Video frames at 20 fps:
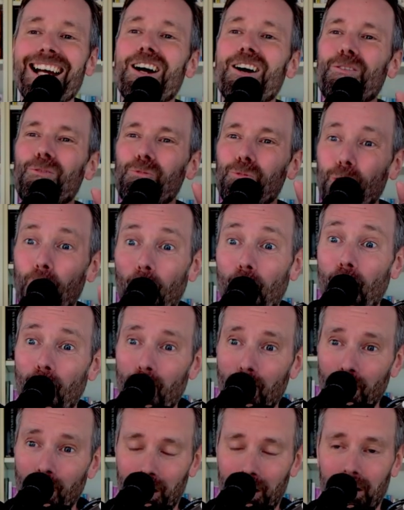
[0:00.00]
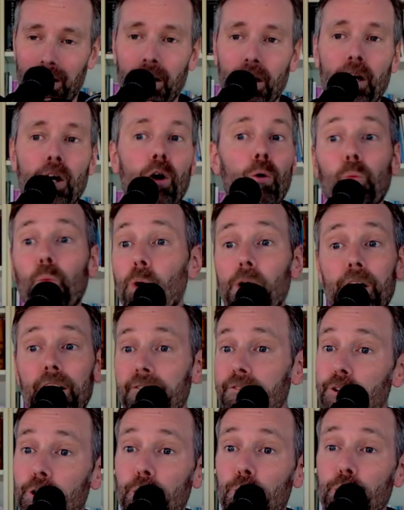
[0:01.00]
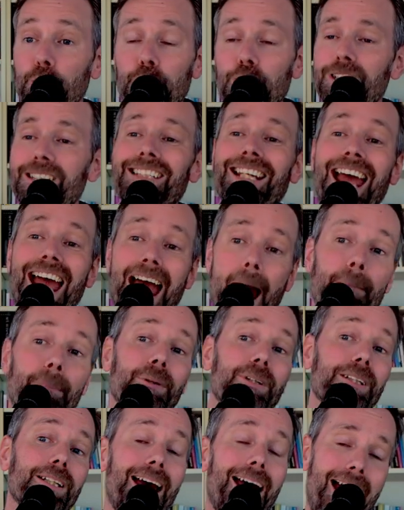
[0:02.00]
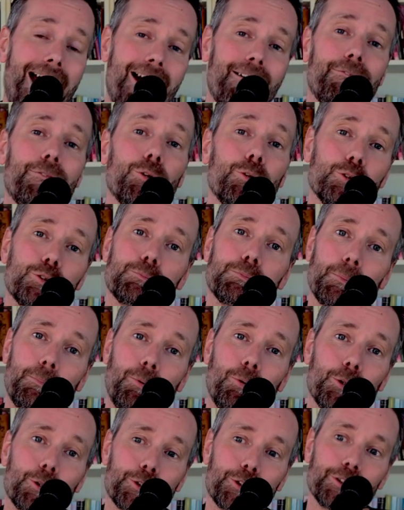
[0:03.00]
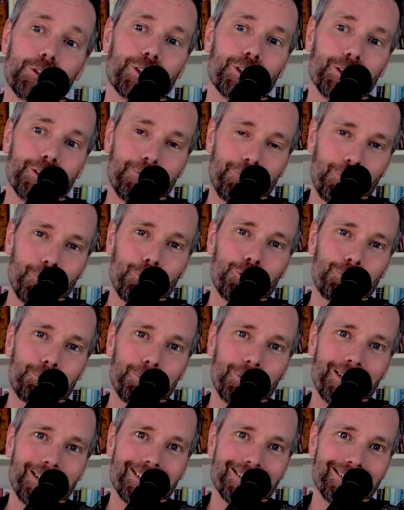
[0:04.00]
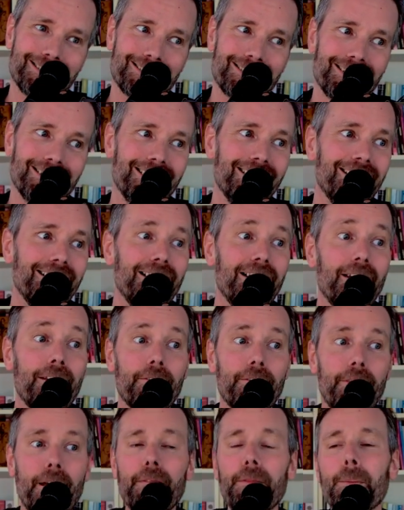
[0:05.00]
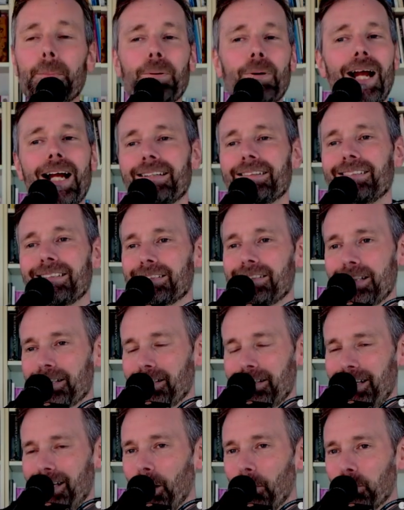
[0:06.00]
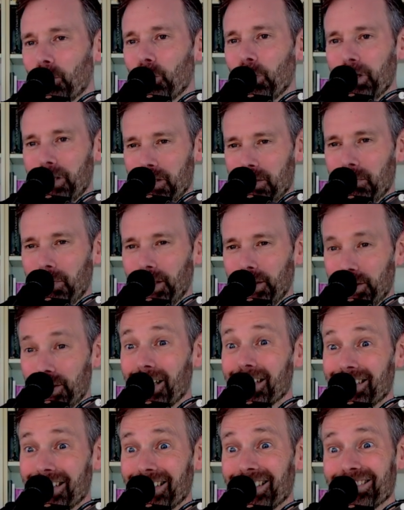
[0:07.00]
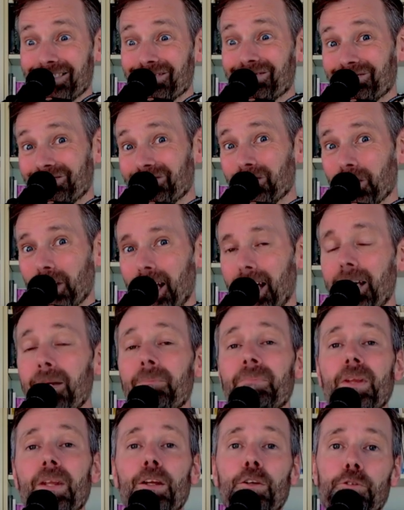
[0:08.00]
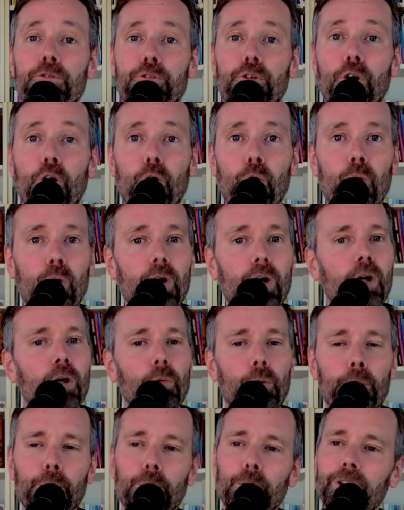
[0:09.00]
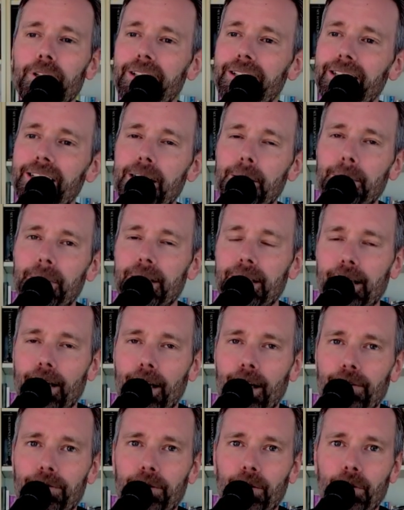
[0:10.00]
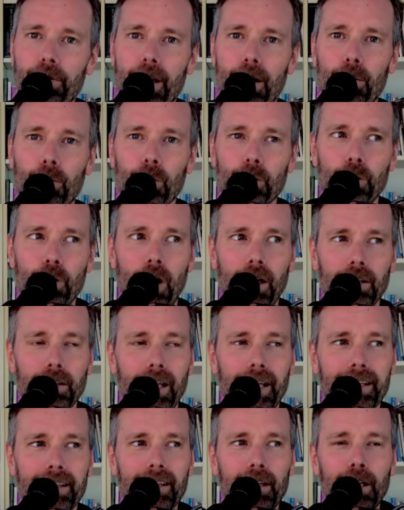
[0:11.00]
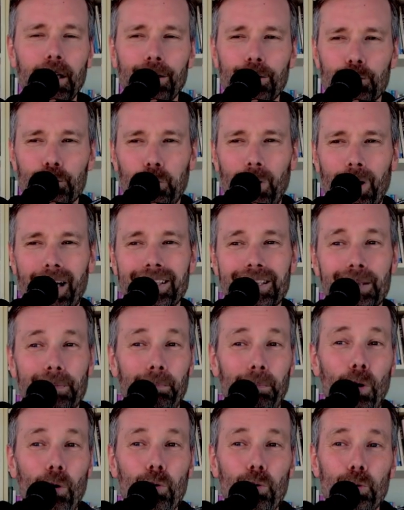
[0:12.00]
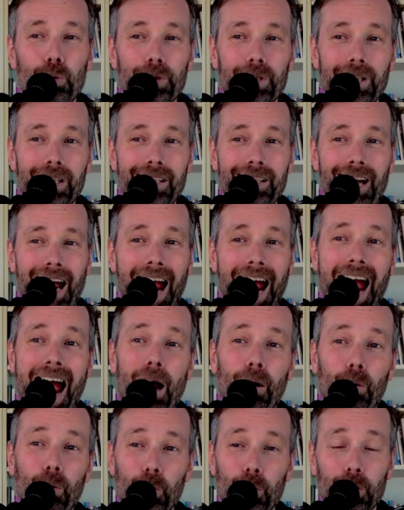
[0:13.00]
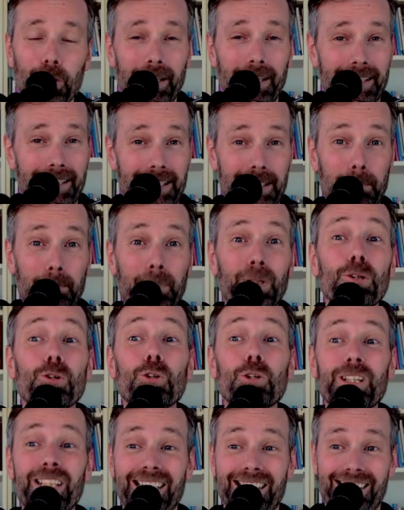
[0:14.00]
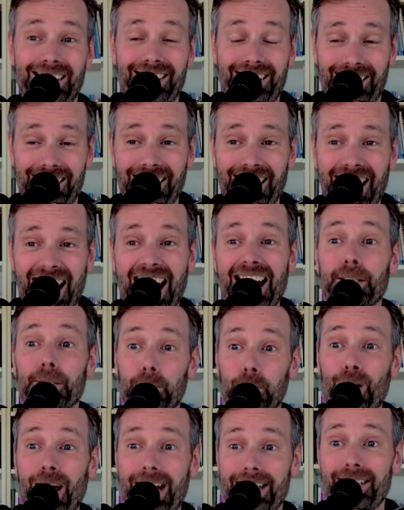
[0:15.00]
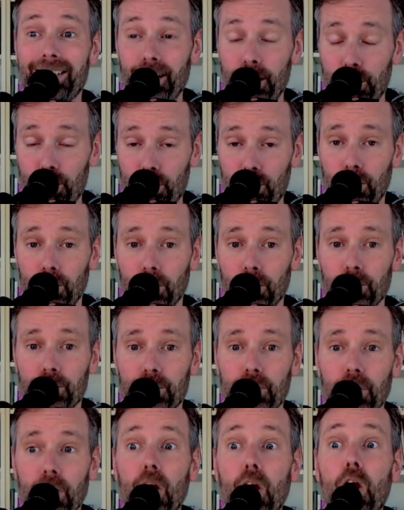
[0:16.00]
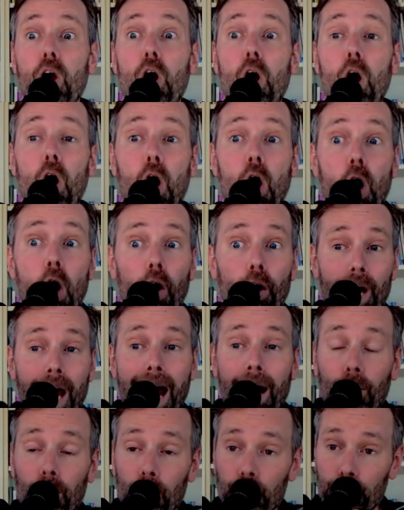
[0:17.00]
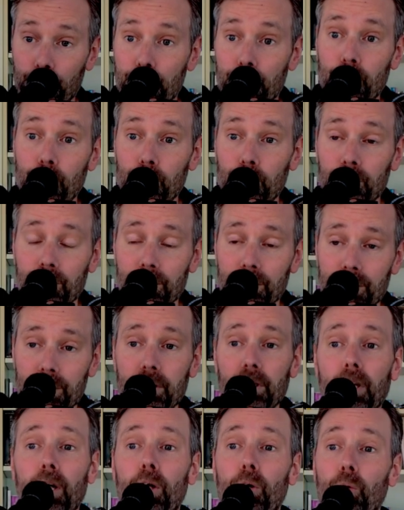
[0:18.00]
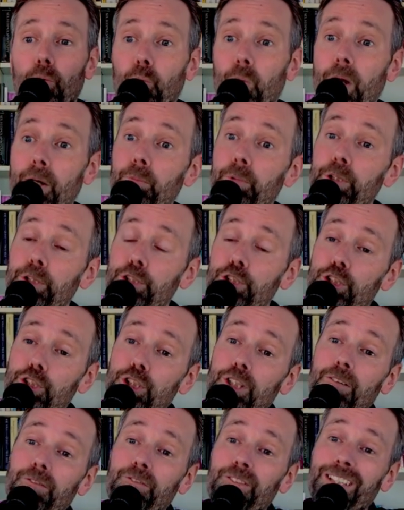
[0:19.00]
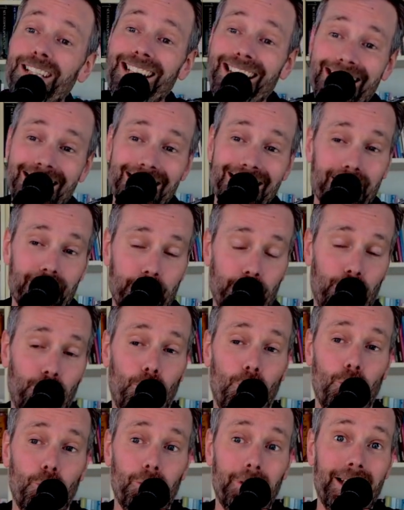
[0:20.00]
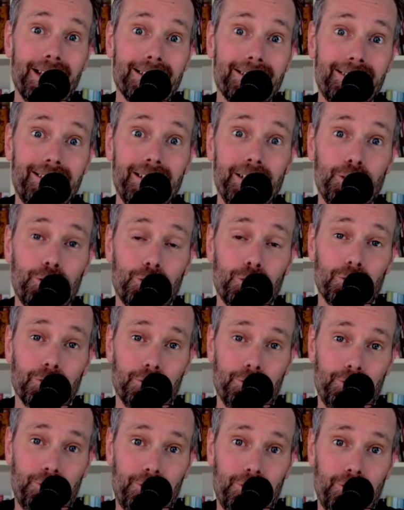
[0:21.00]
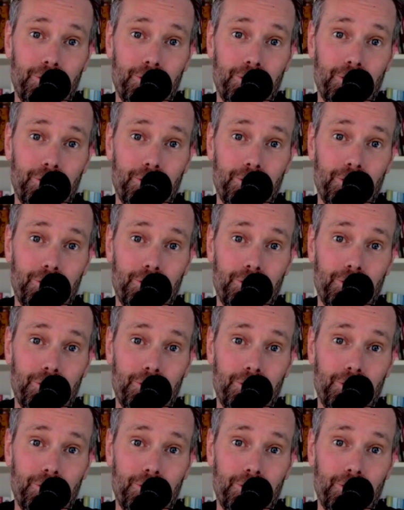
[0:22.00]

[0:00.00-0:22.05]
Wrong. What if you didn't happen to have those proportions in the first place? Then the practice doesn't help quite as much, does it? Okay, so we really need to be careful that we're not like transposing our experience as practitioners on our students when we shift into the role as teachers.